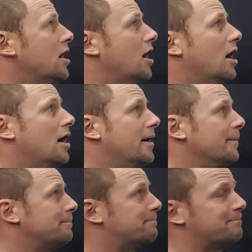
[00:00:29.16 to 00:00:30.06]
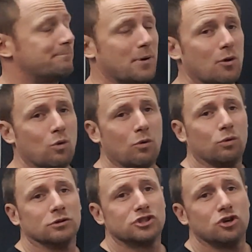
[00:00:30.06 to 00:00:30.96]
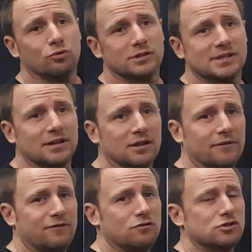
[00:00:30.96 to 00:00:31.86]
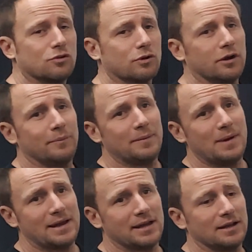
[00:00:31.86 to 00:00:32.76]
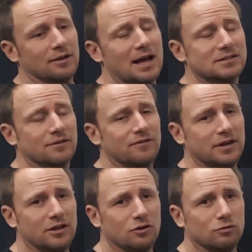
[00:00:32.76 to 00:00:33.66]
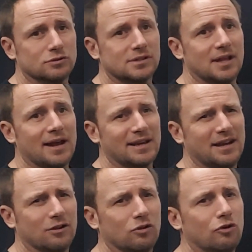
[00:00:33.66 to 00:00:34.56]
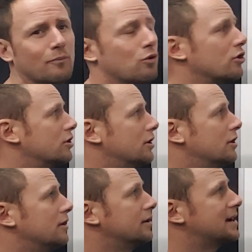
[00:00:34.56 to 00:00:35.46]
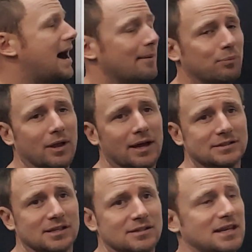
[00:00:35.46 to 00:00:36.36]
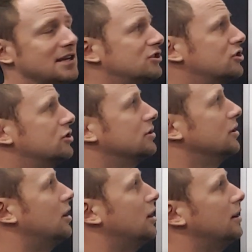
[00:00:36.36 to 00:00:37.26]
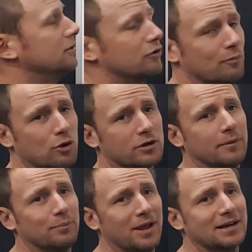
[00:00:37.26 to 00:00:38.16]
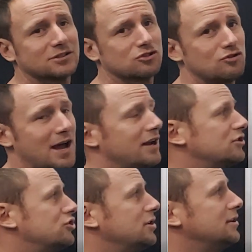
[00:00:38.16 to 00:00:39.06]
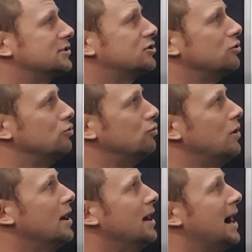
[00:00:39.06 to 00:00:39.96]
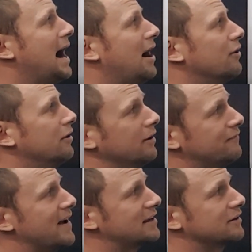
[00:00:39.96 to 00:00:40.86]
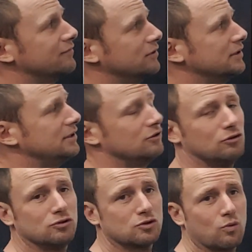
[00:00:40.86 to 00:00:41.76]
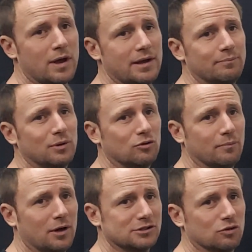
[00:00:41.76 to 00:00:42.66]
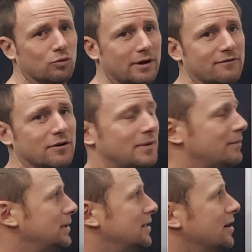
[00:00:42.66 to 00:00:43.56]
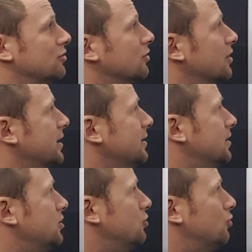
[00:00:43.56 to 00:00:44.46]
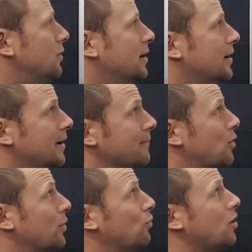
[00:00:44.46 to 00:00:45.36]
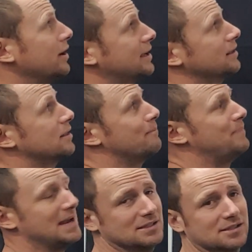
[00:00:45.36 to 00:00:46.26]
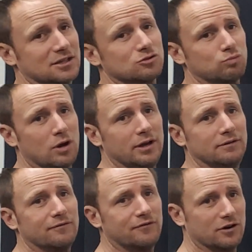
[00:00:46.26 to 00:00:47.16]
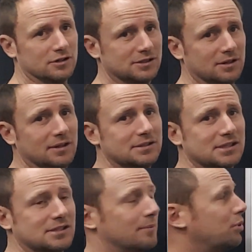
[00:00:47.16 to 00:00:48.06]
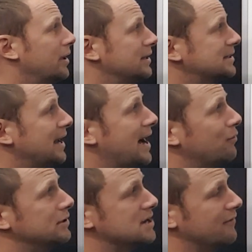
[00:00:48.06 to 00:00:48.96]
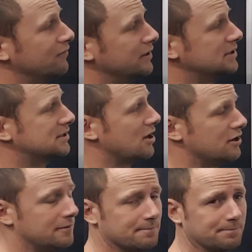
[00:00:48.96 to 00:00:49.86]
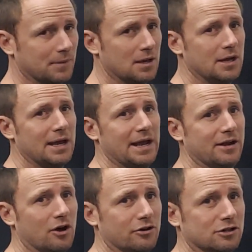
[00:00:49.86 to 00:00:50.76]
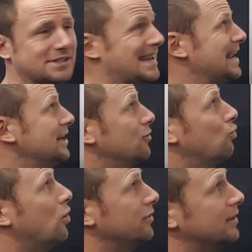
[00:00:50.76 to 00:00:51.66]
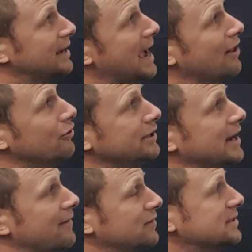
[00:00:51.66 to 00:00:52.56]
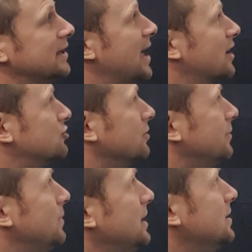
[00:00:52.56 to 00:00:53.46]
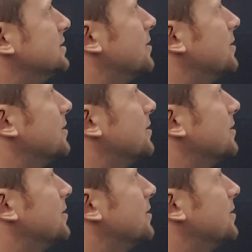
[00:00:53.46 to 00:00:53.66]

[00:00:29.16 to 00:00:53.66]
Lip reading: But what we'll do is in the future, we're going to be making lots of videos that get a little more complex and teach a little more complex strategies to how to effectively lose weight, build muscle, whatever it may be that you're looking to do. But we want to get the basics right first. And this is the place that I would definitely start in understanding what the calorie deficit actually means.